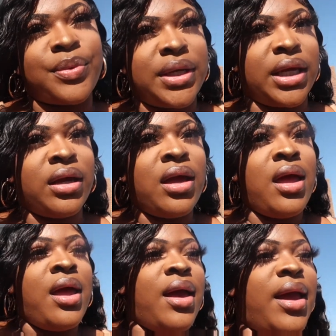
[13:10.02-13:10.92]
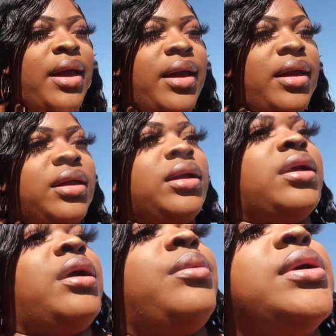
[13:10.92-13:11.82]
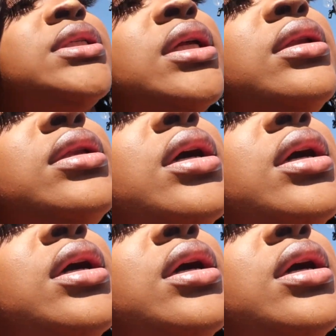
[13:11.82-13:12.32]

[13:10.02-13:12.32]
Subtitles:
was windy and it wasn't